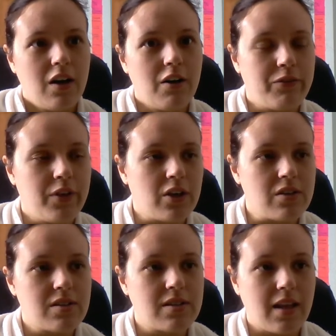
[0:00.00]
of their
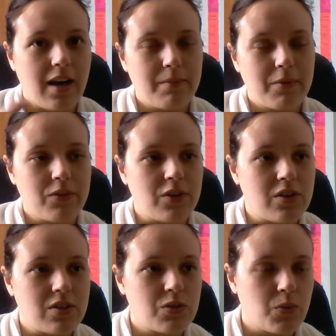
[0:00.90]
slime, of their
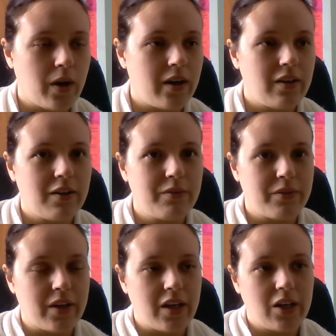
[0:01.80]
sweat, of
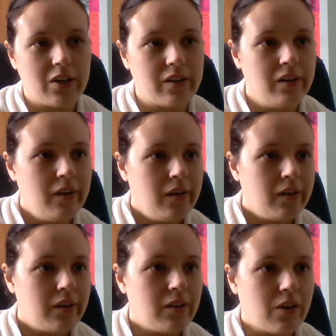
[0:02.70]
their,
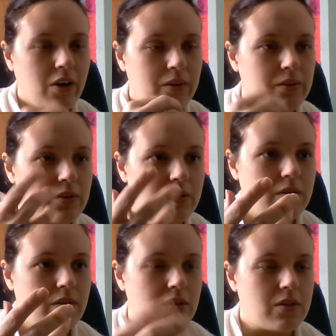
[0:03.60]

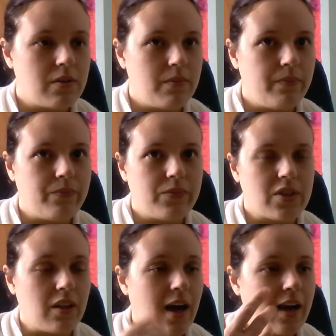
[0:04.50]
the
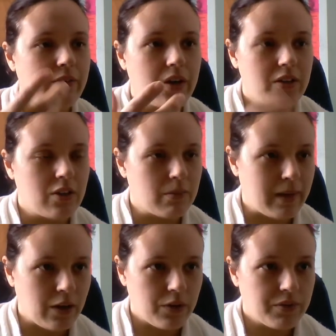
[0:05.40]
saliva in their
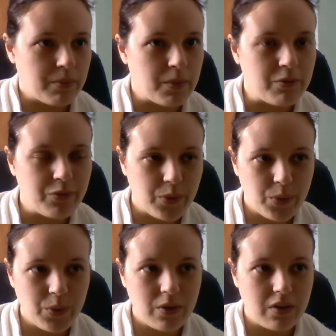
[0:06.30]
mouth from the
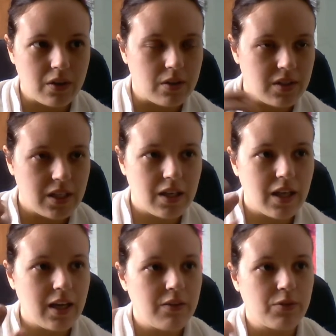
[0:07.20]
food, the
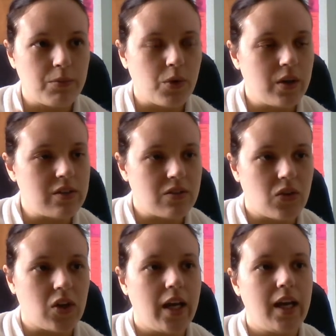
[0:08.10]
DNA from the oils of
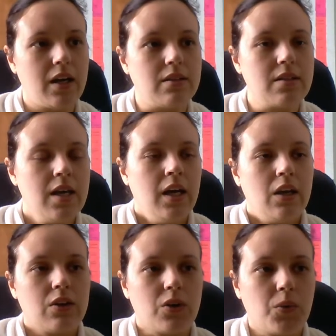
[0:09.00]
their hands,
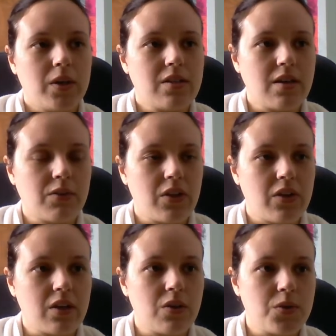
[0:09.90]
once
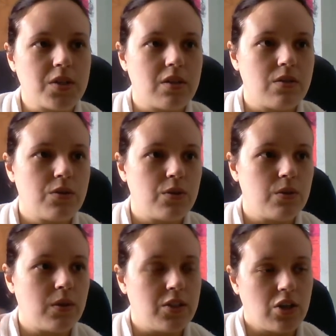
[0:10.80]
everything goes into a